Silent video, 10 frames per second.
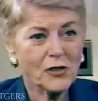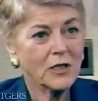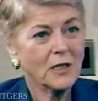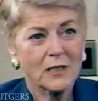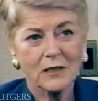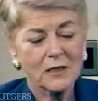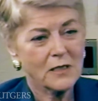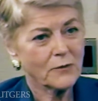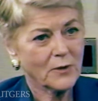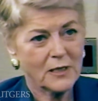Actually,
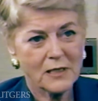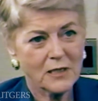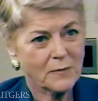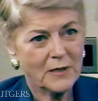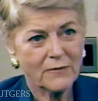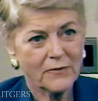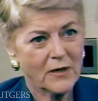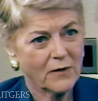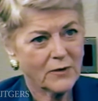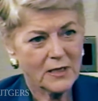Condoleezza Rice has been
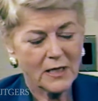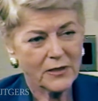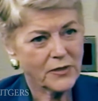involved she, with that,